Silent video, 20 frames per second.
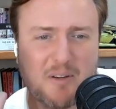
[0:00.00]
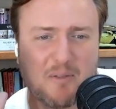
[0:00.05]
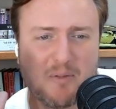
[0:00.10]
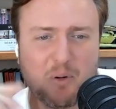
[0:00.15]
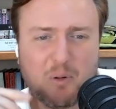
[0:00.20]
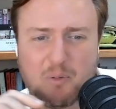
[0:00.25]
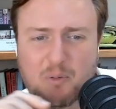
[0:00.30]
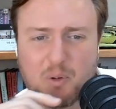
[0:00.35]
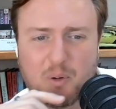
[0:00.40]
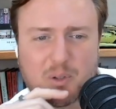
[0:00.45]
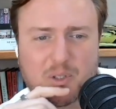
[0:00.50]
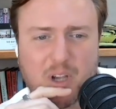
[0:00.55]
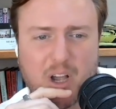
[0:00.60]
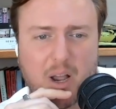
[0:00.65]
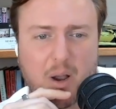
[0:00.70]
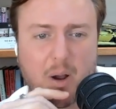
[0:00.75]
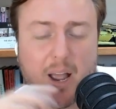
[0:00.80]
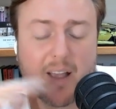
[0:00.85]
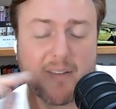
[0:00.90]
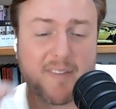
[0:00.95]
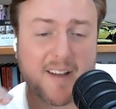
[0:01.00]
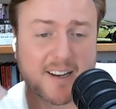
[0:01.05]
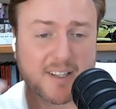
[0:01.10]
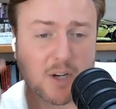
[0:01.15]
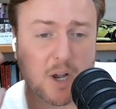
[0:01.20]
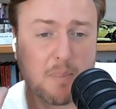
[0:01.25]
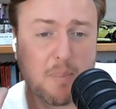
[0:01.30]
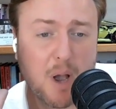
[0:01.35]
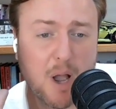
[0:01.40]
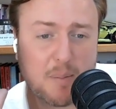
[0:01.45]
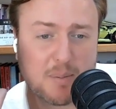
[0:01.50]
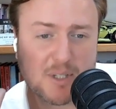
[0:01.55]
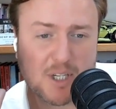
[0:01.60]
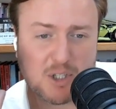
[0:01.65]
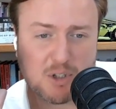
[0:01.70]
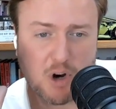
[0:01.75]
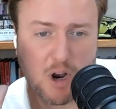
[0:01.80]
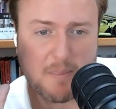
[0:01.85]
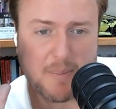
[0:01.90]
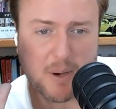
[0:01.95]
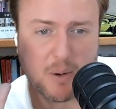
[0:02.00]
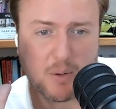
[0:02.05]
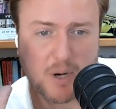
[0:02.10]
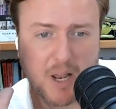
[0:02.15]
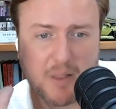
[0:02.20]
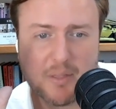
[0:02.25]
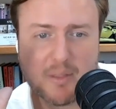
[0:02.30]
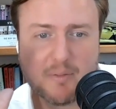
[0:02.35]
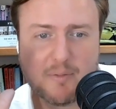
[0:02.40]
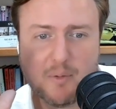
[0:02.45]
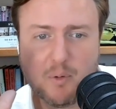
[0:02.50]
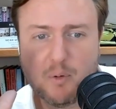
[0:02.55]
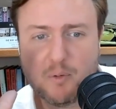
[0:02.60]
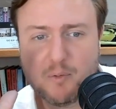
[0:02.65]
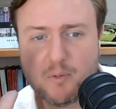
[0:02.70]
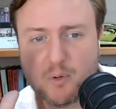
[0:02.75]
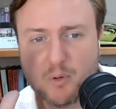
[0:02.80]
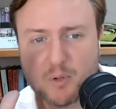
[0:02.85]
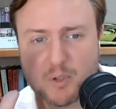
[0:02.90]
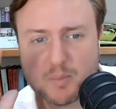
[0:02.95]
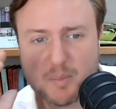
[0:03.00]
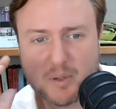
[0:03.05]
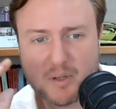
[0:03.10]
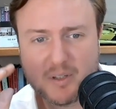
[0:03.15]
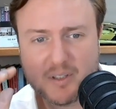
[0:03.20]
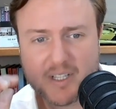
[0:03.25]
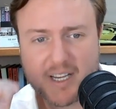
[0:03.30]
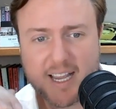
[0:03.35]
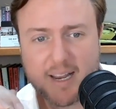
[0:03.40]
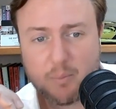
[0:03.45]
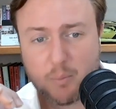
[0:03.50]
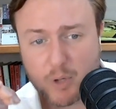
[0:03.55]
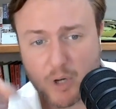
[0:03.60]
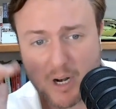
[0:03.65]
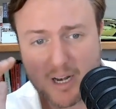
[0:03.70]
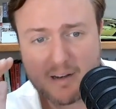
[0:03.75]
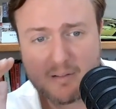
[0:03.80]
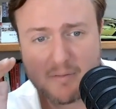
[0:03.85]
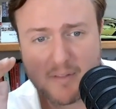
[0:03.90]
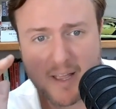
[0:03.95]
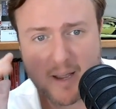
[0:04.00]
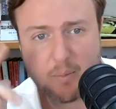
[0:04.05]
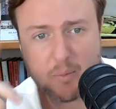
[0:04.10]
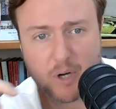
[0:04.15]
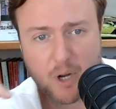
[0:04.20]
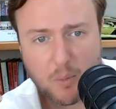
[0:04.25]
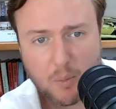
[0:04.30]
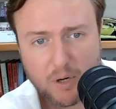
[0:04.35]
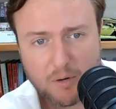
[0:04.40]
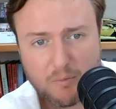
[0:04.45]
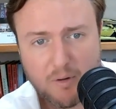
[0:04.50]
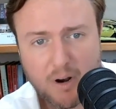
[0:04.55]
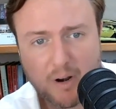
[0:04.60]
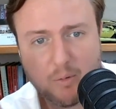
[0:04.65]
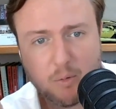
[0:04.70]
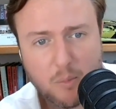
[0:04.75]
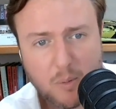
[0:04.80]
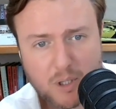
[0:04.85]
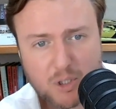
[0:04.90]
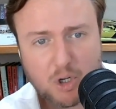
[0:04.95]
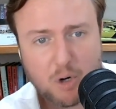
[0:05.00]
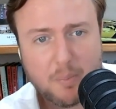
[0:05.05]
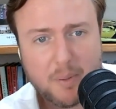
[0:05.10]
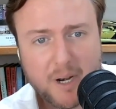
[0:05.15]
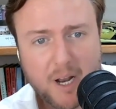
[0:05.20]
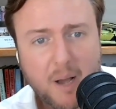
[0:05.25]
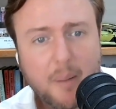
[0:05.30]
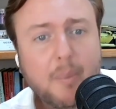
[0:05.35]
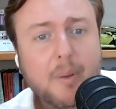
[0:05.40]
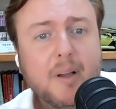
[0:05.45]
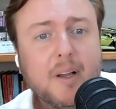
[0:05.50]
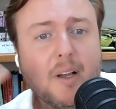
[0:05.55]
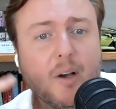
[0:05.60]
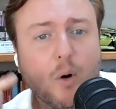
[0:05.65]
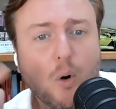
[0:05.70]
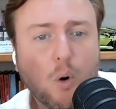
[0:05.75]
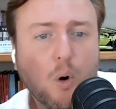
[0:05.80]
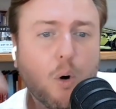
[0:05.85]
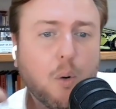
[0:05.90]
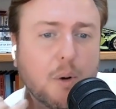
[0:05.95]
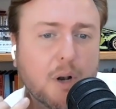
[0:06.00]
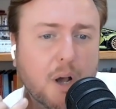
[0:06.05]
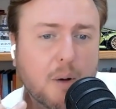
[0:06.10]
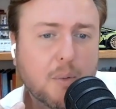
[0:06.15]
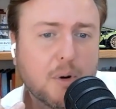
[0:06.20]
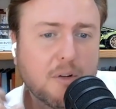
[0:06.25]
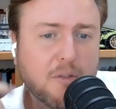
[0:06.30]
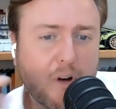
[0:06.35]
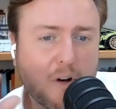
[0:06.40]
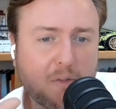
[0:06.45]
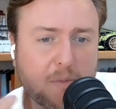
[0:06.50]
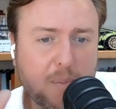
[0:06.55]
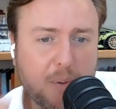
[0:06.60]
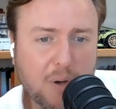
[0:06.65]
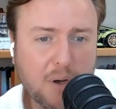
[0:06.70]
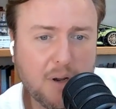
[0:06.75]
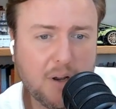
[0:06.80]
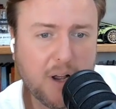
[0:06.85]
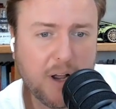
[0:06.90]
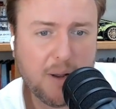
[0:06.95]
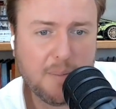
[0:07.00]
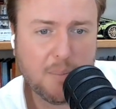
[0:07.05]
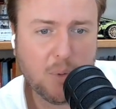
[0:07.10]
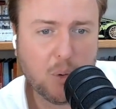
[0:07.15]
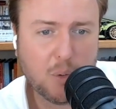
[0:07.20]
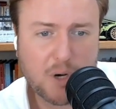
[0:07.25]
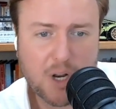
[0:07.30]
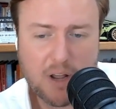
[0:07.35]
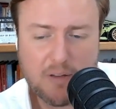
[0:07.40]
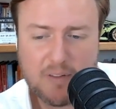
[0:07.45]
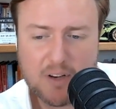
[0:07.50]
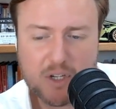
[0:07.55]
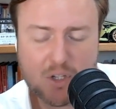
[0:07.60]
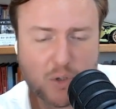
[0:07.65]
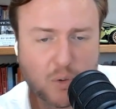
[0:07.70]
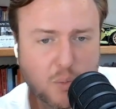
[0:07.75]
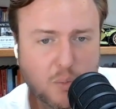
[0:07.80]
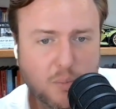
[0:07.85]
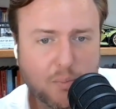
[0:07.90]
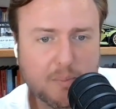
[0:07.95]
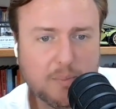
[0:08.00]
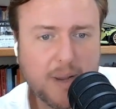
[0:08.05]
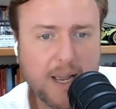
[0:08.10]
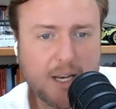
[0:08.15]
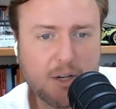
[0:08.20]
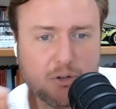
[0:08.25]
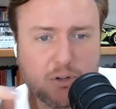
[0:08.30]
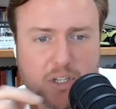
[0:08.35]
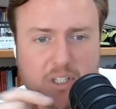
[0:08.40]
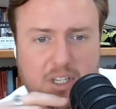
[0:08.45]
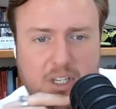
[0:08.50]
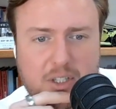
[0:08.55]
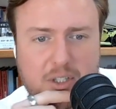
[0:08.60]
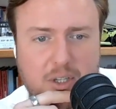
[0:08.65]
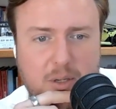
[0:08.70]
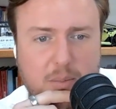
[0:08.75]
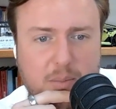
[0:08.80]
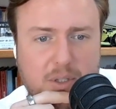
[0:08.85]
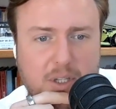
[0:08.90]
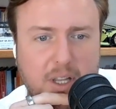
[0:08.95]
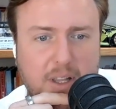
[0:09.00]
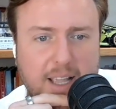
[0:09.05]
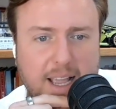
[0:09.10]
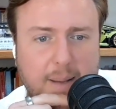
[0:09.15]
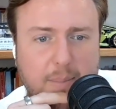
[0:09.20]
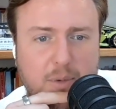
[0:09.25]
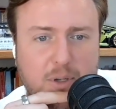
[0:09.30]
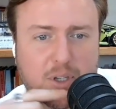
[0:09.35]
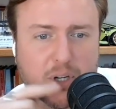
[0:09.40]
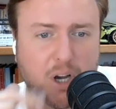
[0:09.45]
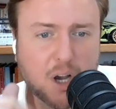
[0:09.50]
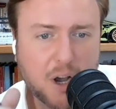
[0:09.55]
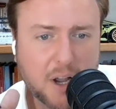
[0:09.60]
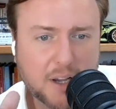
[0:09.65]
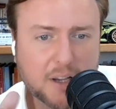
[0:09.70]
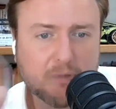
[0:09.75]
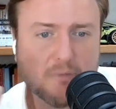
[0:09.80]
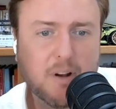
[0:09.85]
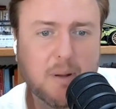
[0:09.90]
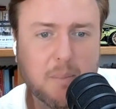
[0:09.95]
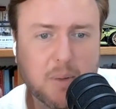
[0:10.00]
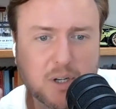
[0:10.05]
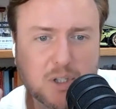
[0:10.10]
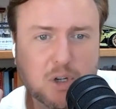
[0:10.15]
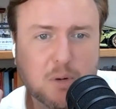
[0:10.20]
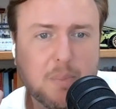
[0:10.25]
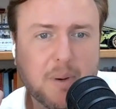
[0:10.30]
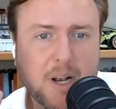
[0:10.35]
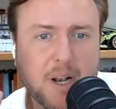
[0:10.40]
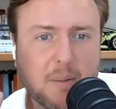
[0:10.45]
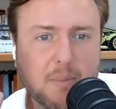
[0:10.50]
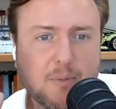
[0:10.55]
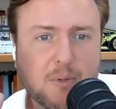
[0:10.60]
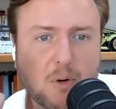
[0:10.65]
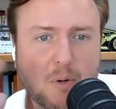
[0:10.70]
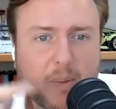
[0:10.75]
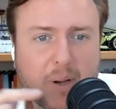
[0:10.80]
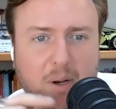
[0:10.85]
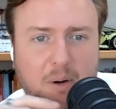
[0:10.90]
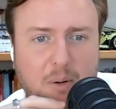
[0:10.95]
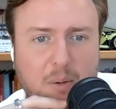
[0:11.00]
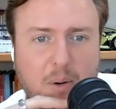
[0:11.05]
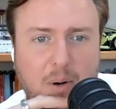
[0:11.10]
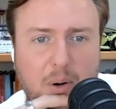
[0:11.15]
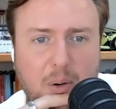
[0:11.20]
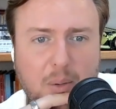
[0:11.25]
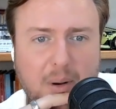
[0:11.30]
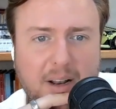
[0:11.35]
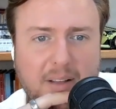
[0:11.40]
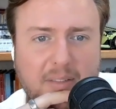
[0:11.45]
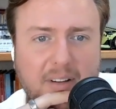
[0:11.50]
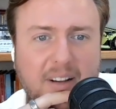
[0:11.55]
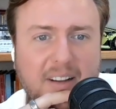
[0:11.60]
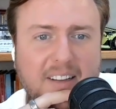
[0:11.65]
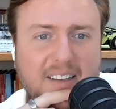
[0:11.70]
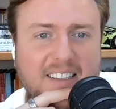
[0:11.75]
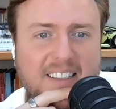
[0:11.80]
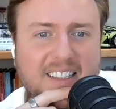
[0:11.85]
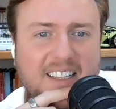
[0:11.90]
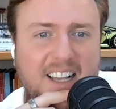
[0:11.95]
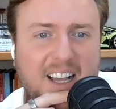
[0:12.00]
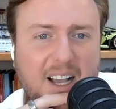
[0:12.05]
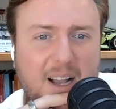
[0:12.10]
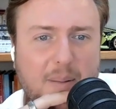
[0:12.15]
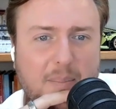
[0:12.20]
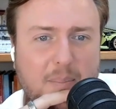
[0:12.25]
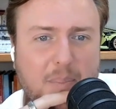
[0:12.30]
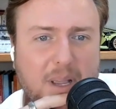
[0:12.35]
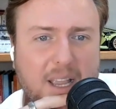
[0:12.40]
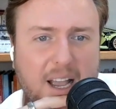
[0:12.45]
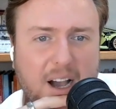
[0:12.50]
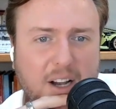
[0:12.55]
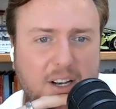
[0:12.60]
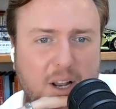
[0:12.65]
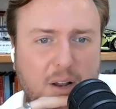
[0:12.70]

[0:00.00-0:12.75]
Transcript: or 4 floors high. In fact, I purposely try and build under 4 floors because, again, would I live there and would I want to run all my shopping up, or would I have put audio visual entry systems so the Amazon guy can run my shopping up for me or whatever. But yeah, I